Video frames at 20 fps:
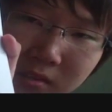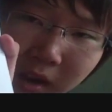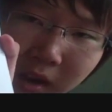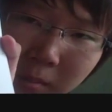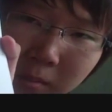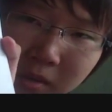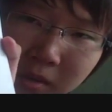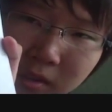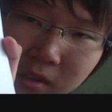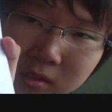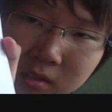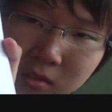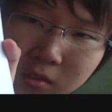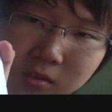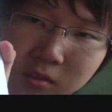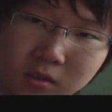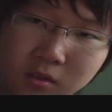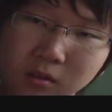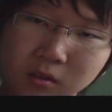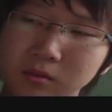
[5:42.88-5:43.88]
grammar that
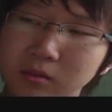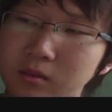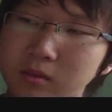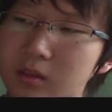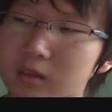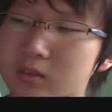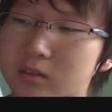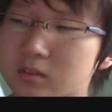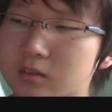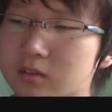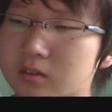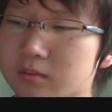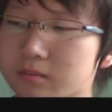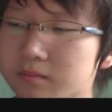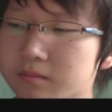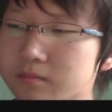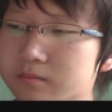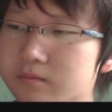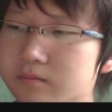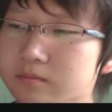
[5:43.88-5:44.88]
you're going to teach,
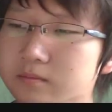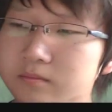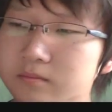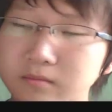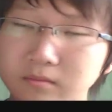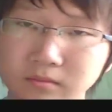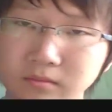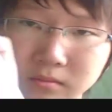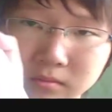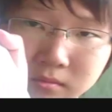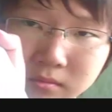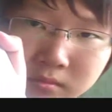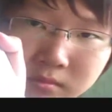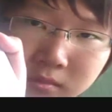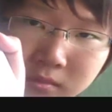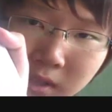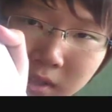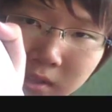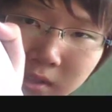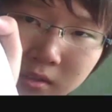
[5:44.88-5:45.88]

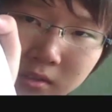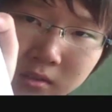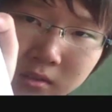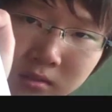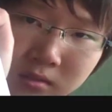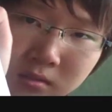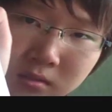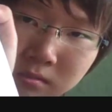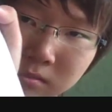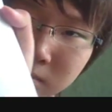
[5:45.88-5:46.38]
like this,